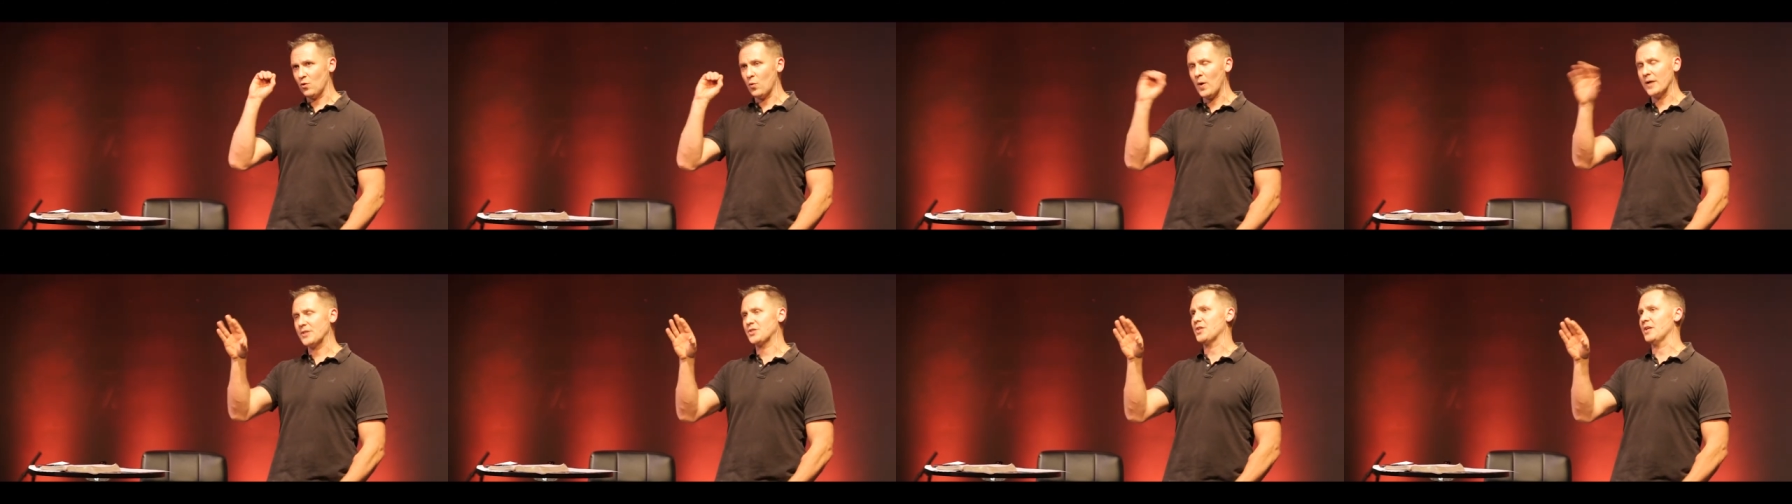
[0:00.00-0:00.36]

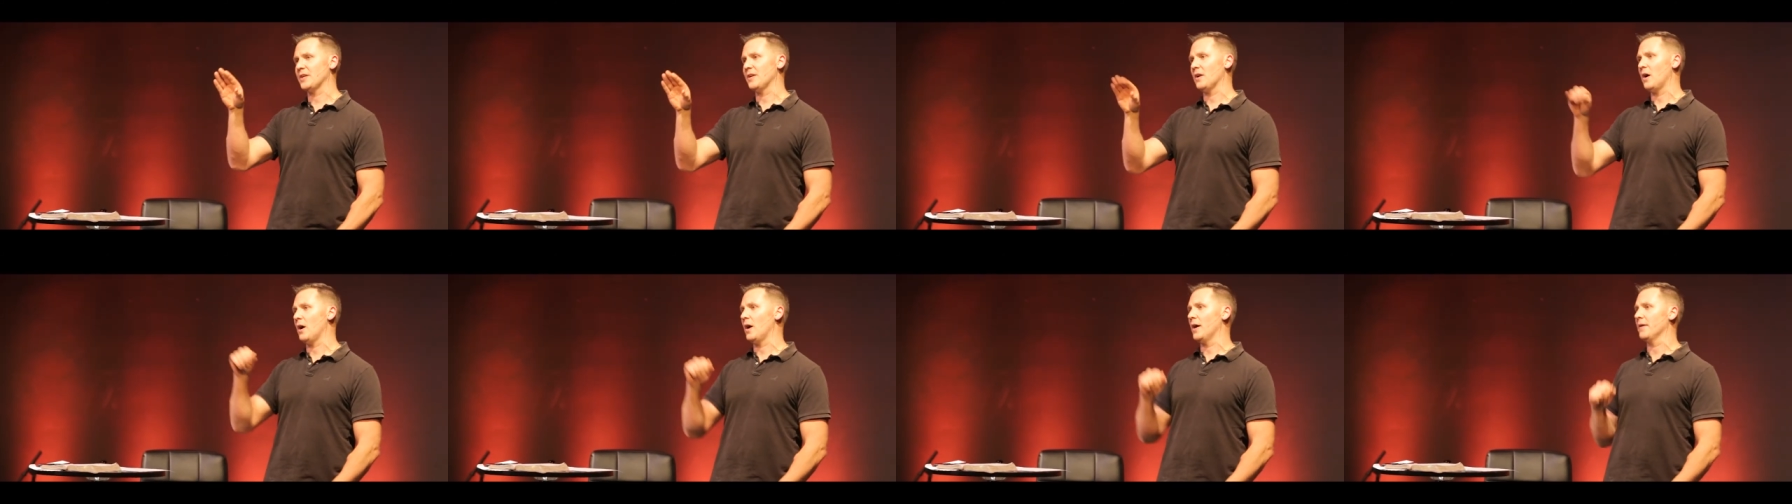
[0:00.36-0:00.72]

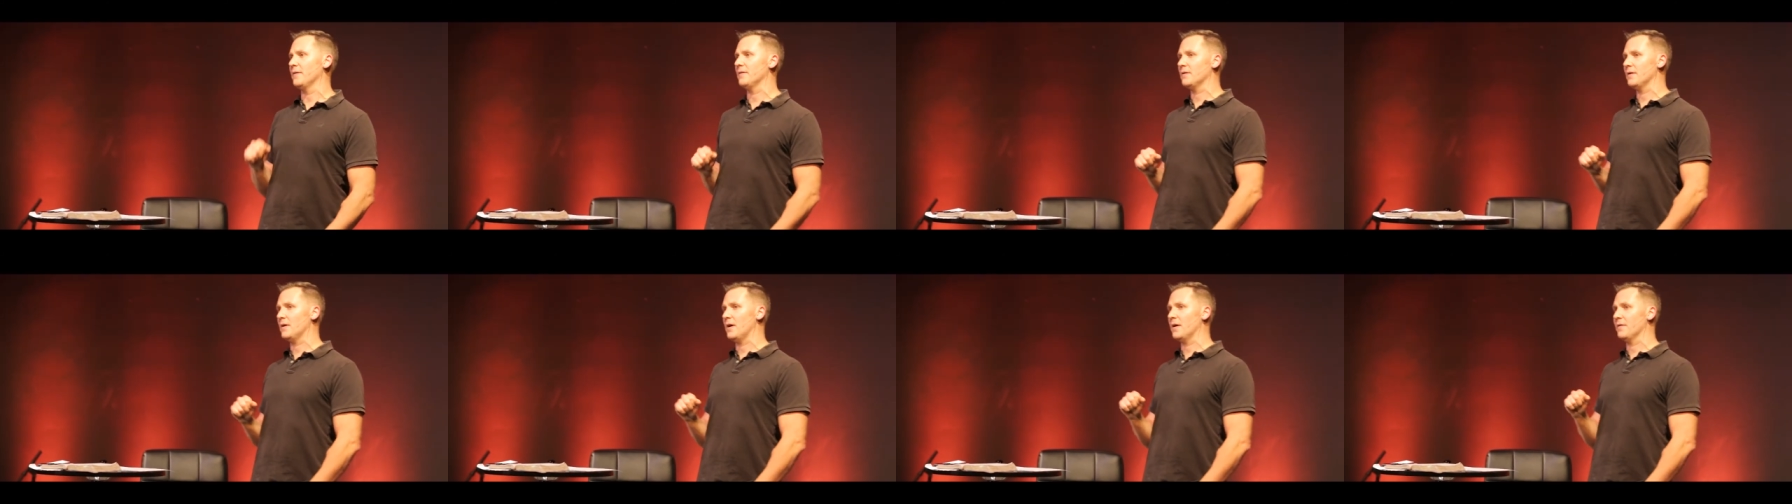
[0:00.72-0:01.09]
question on,
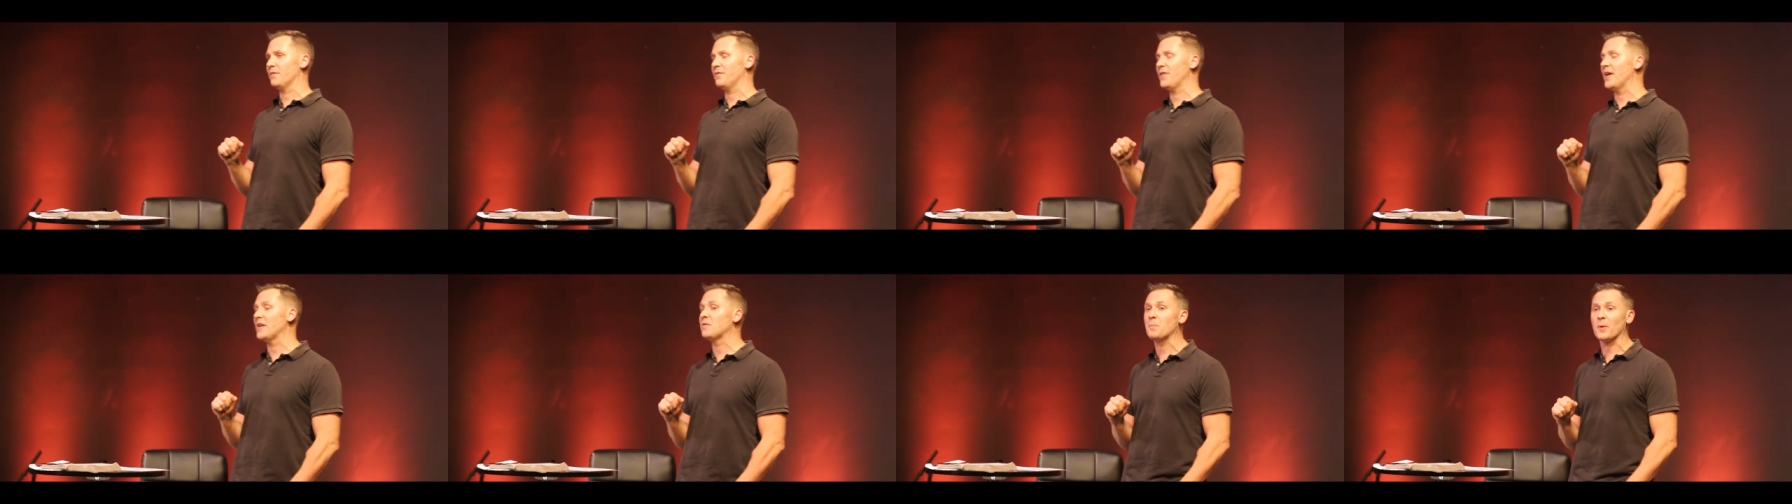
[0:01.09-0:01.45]

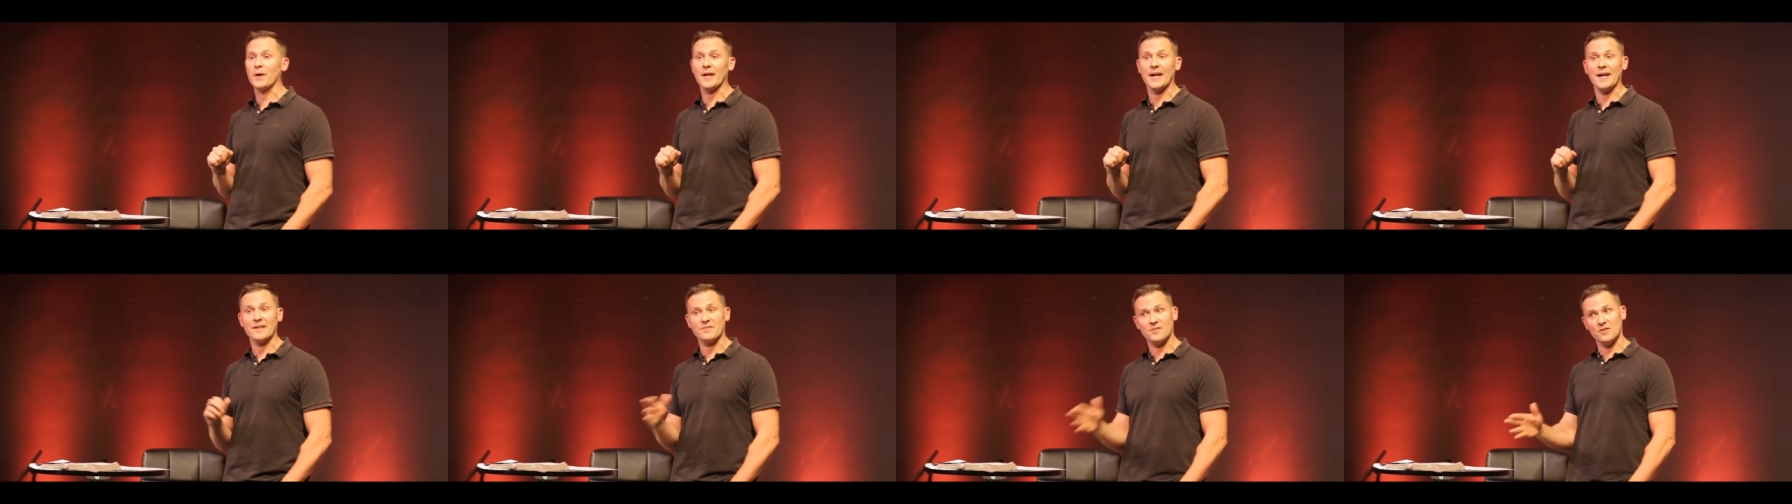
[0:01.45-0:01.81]
on Facebook
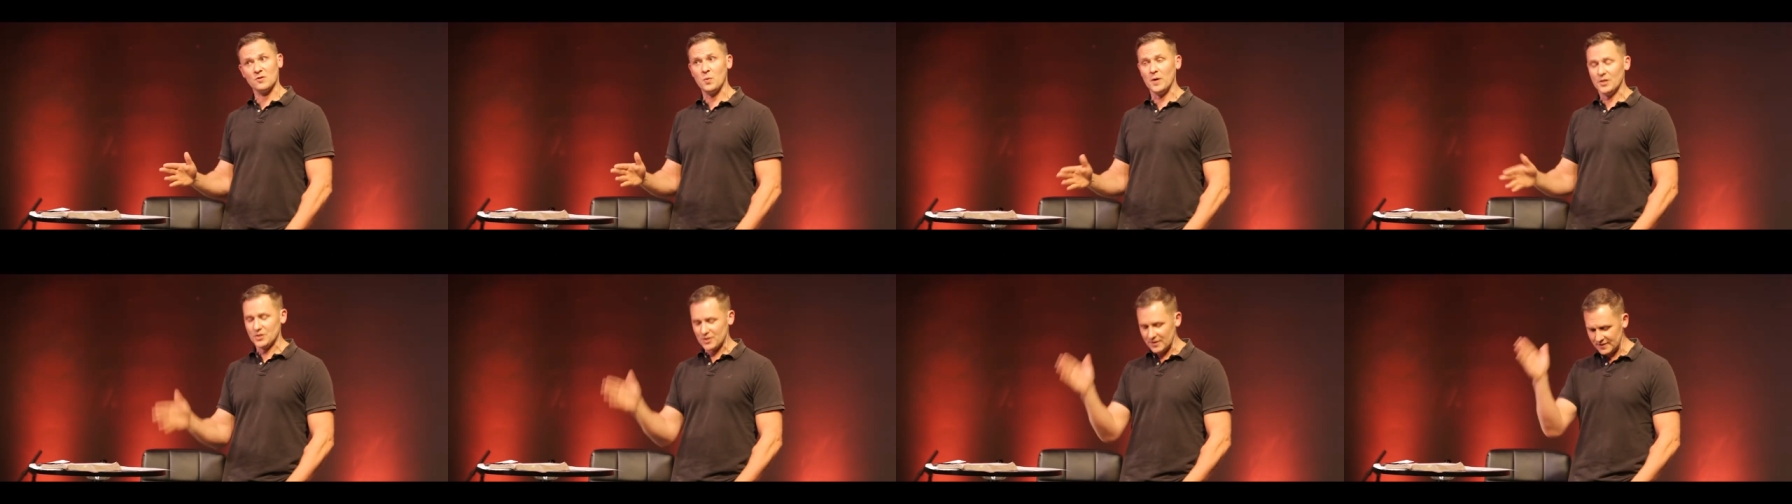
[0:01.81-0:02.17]
and I asked this
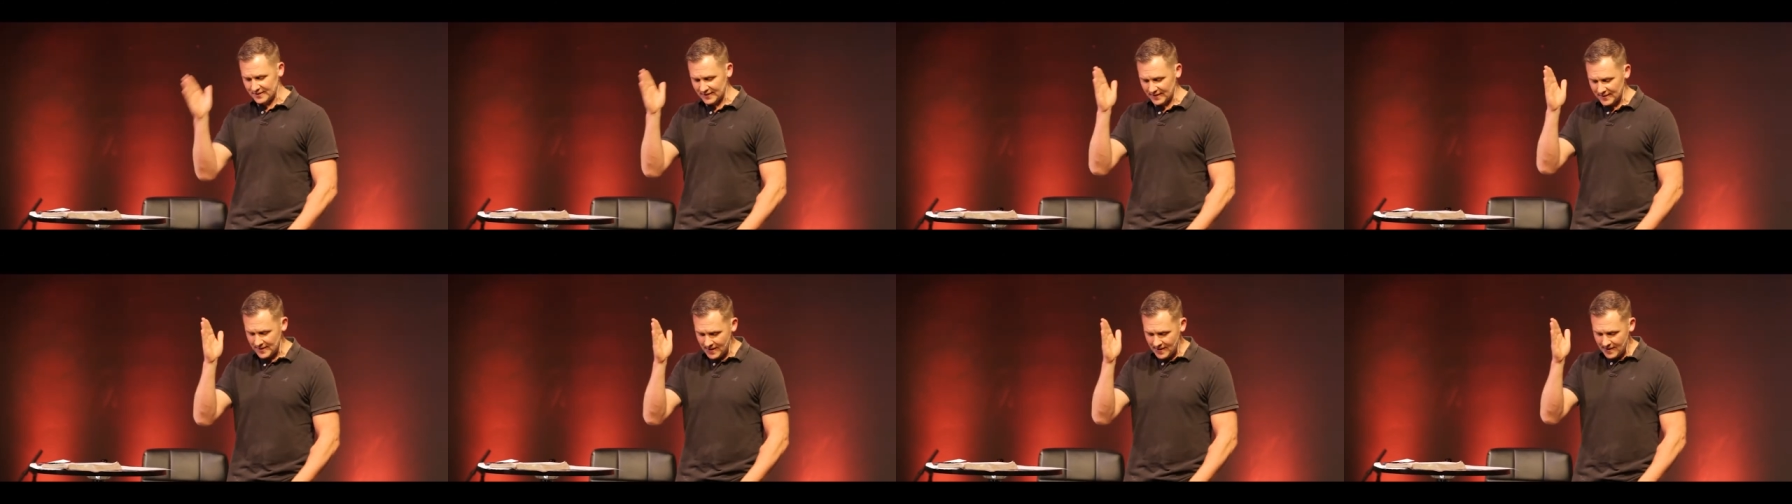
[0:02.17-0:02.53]
question. I
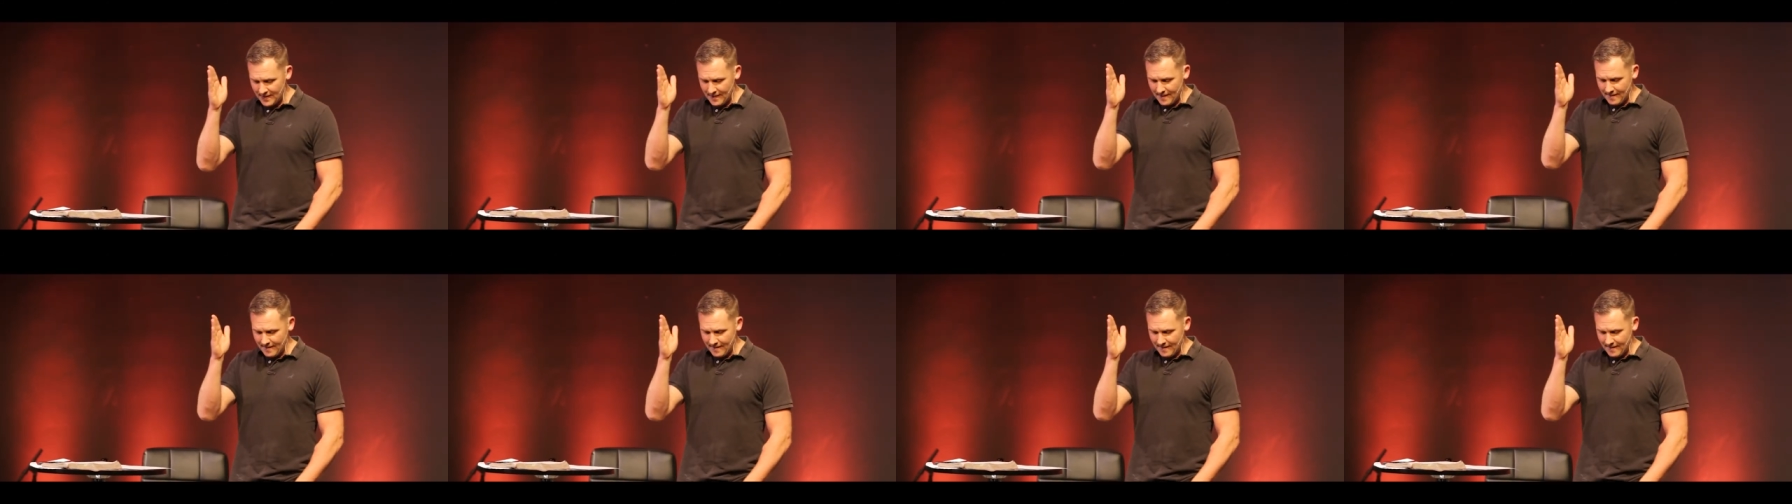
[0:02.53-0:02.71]
said,